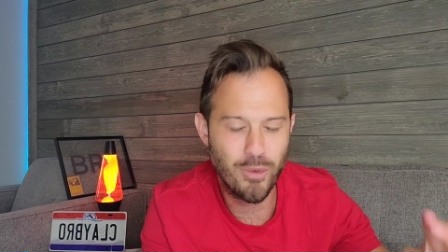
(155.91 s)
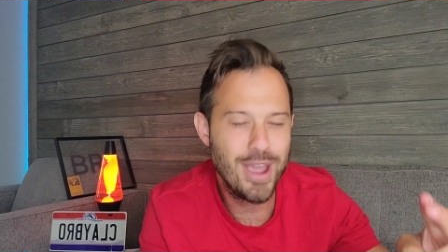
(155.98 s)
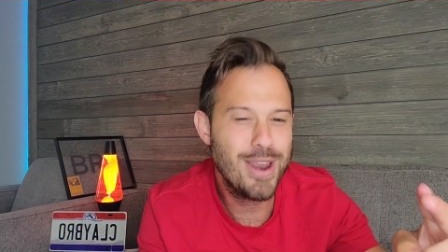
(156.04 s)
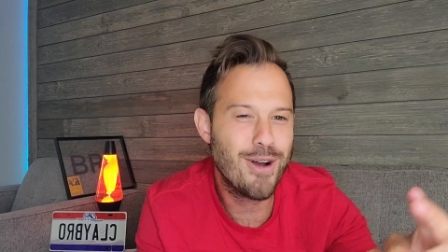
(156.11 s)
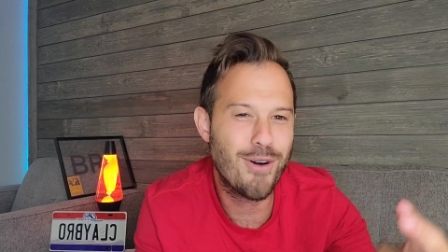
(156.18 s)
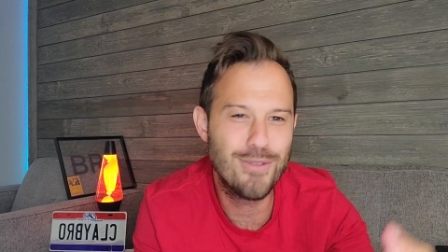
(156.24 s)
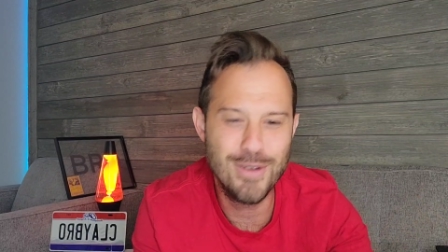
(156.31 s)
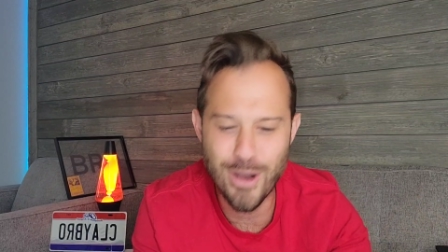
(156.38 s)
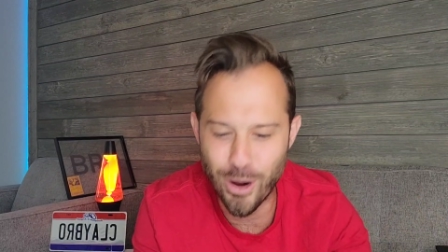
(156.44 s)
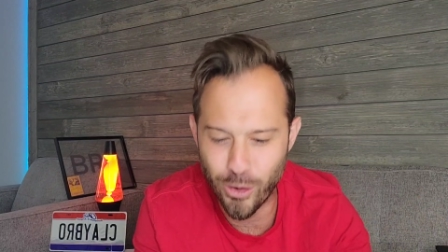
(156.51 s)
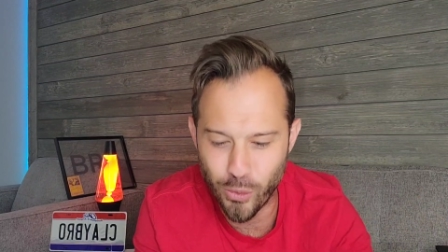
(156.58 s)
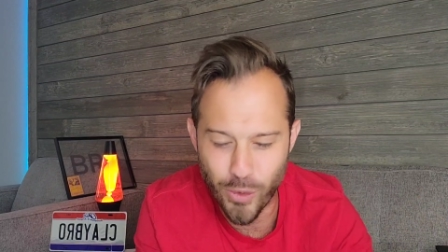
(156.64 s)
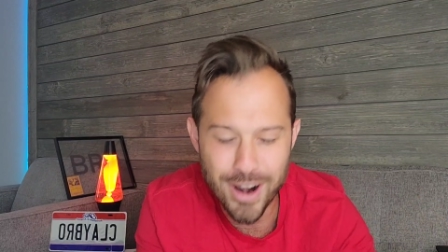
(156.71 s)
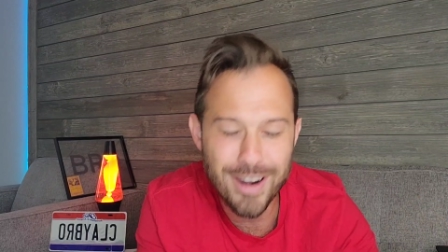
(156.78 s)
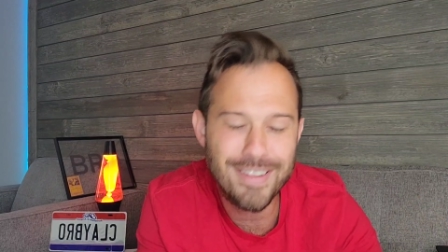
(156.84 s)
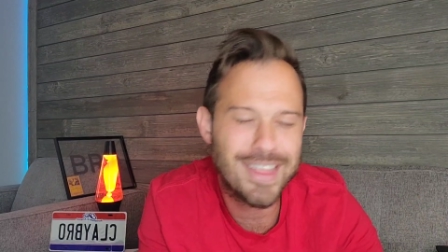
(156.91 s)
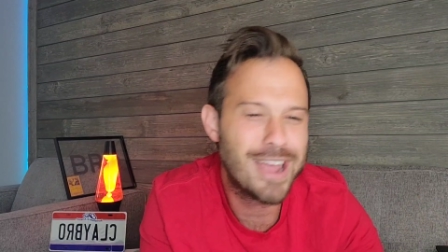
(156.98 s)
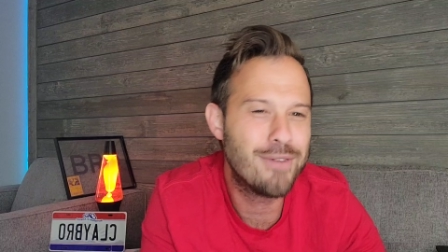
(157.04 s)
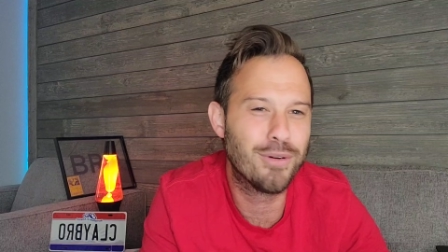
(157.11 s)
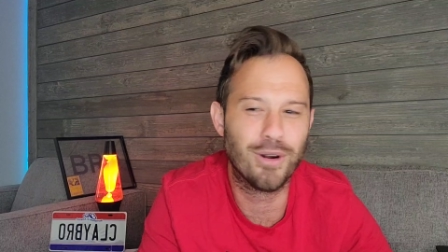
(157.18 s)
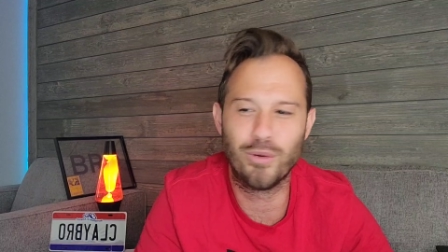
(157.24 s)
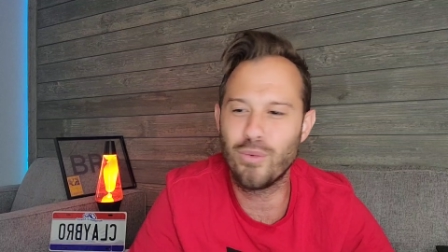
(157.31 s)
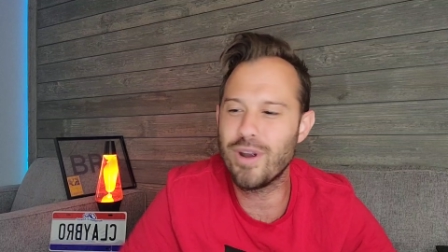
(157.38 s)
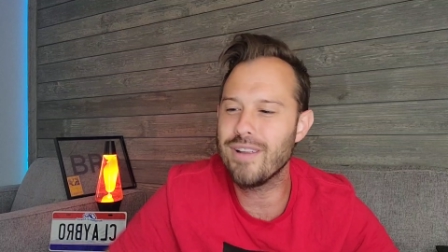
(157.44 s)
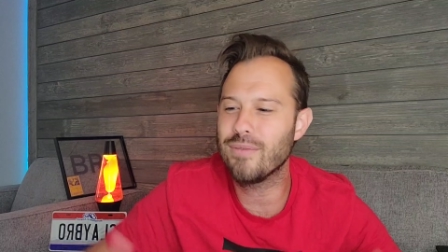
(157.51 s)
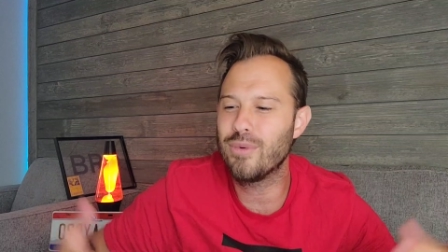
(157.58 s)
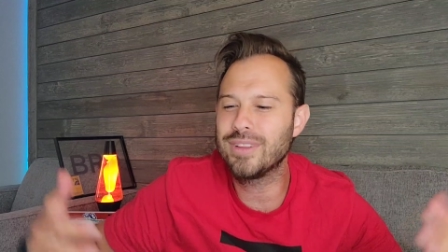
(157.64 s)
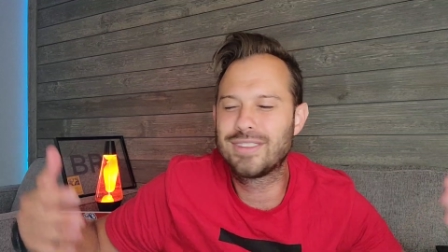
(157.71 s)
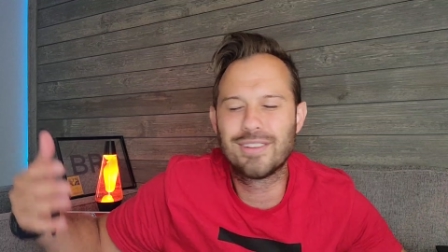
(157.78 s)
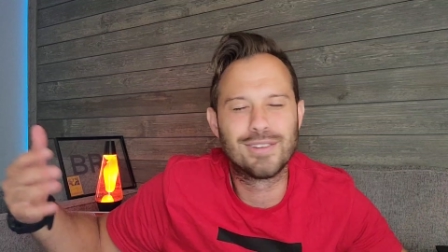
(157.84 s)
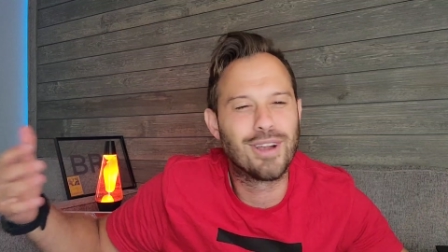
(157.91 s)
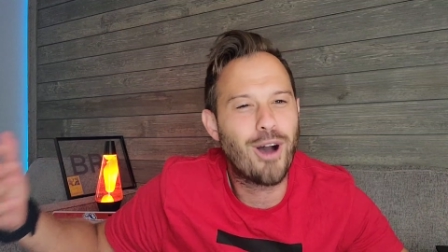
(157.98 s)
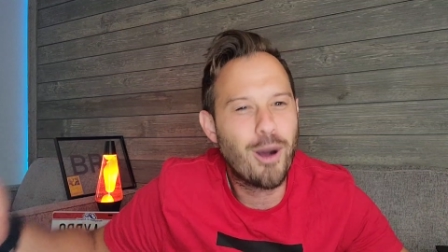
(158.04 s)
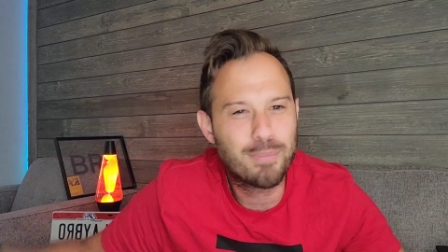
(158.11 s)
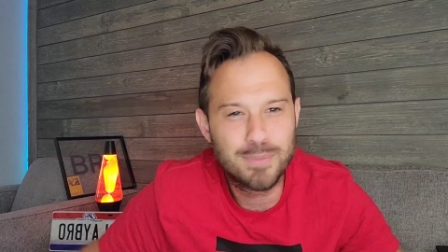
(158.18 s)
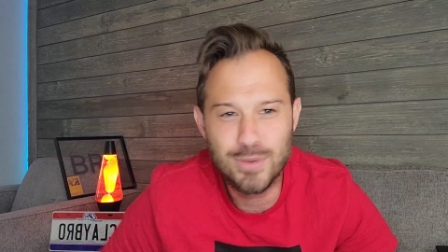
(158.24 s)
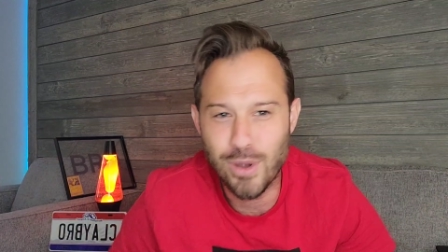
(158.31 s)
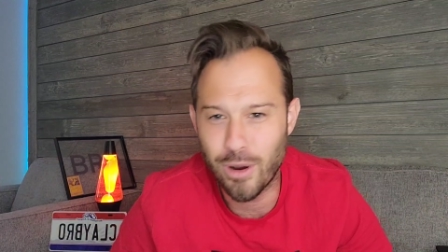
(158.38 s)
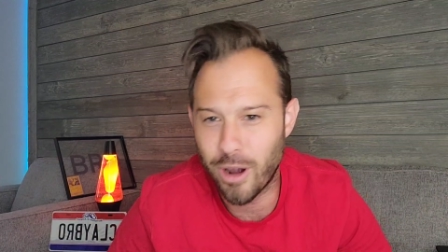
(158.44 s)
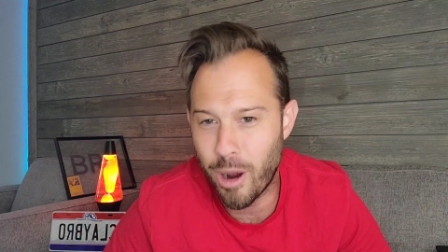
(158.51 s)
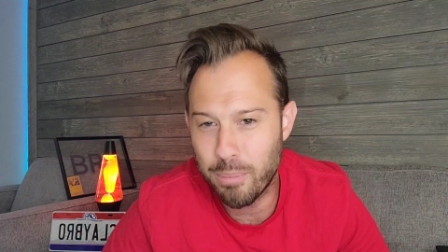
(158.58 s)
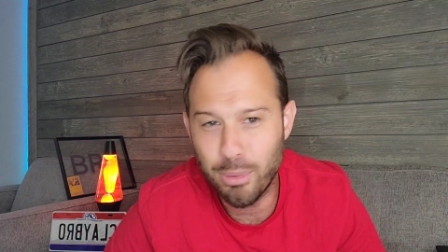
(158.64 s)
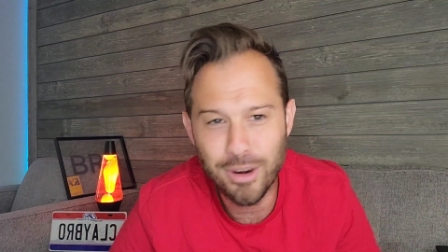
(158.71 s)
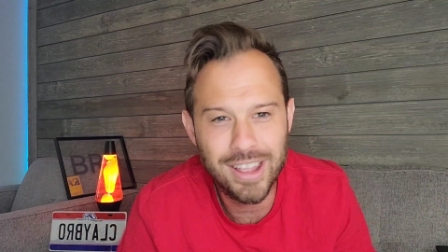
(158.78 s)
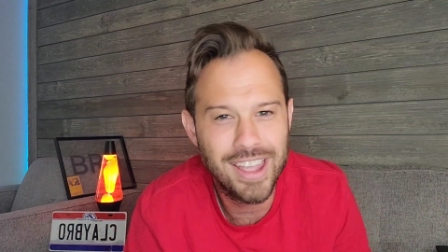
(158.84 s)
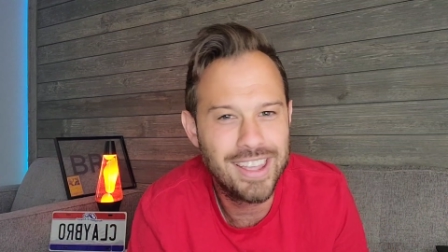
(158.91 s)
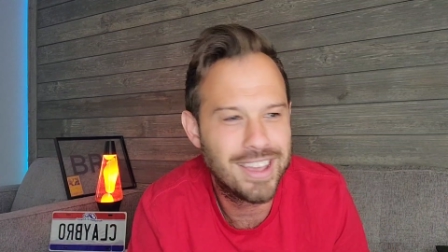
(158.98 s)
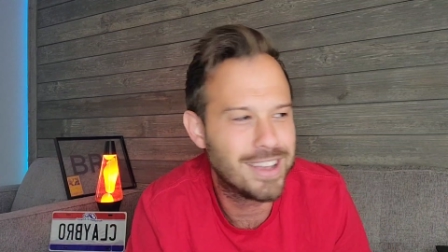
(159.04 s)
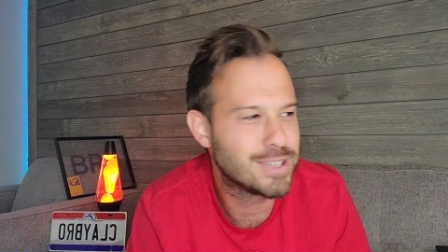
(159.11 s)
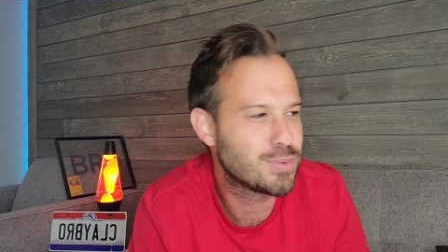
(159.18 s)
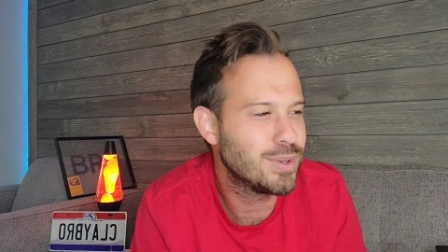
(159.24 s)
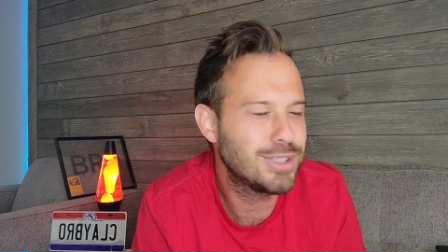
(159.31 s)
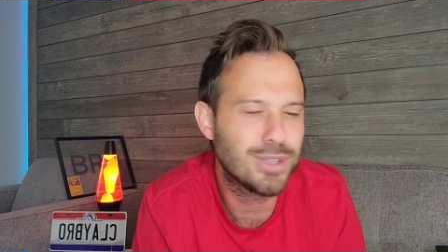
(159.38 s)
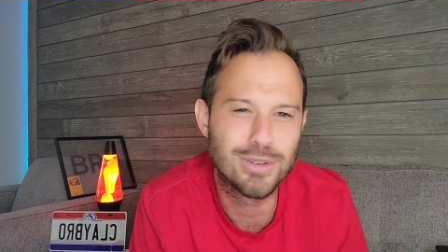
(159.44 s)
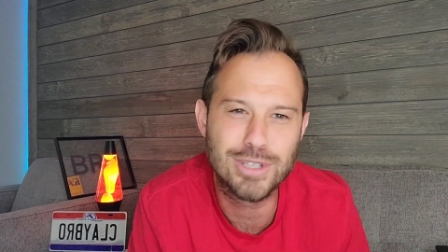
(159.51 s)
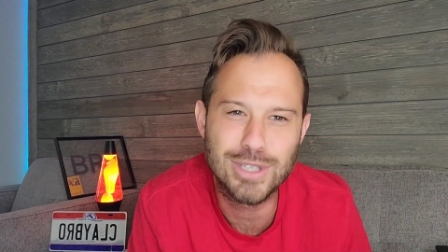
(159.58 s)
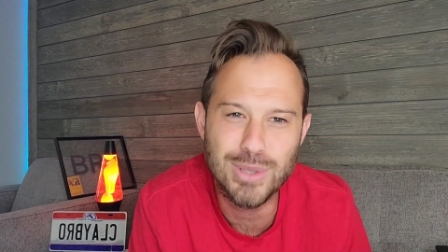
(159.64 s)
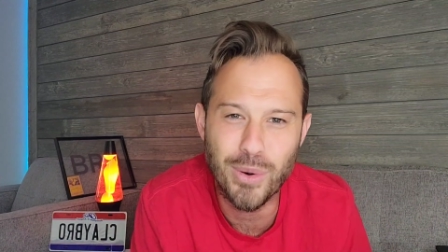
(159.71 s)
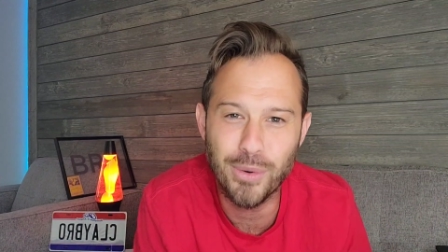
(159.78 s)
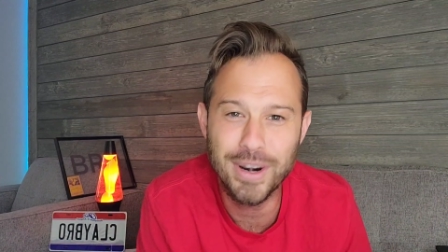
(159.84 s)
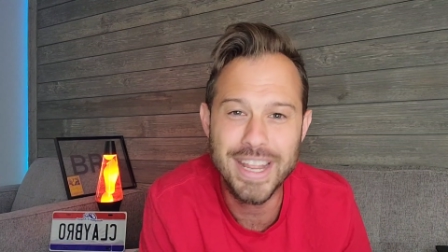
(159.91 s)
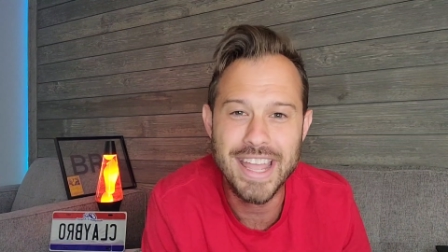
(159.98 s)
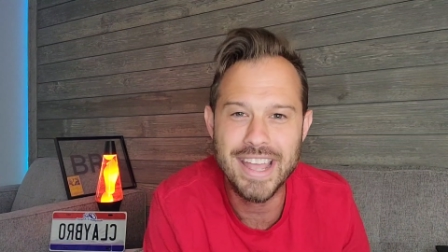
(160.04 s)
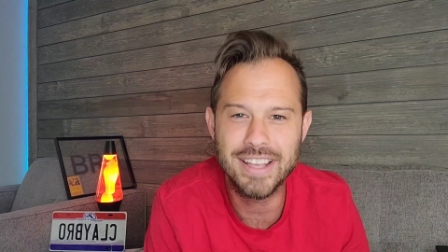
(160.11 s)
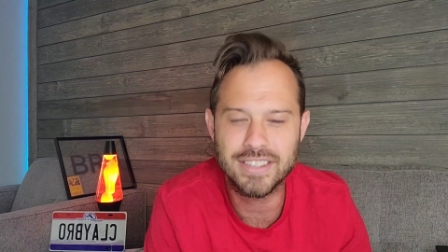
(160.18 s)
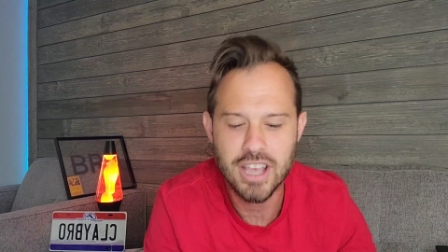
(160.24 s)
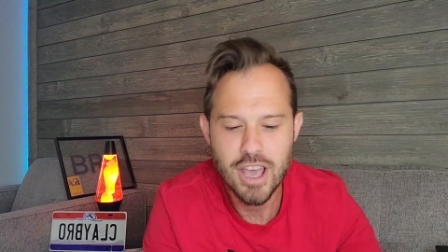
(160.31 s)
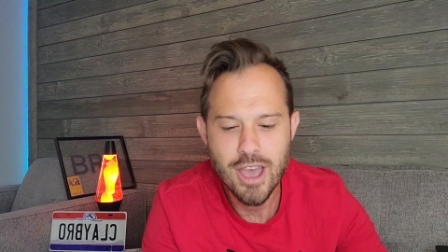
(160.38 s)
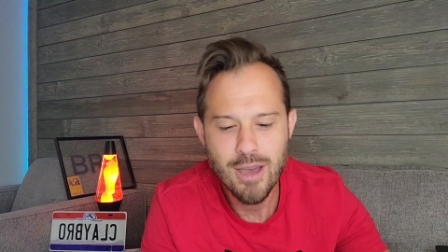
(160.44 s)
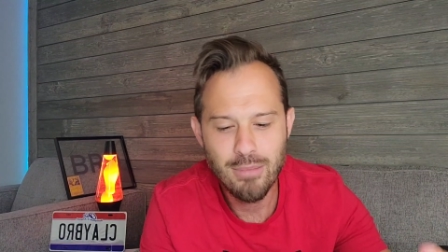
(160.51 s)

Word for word: We don't know where they were, where, what their up, upbringing is, what their story is,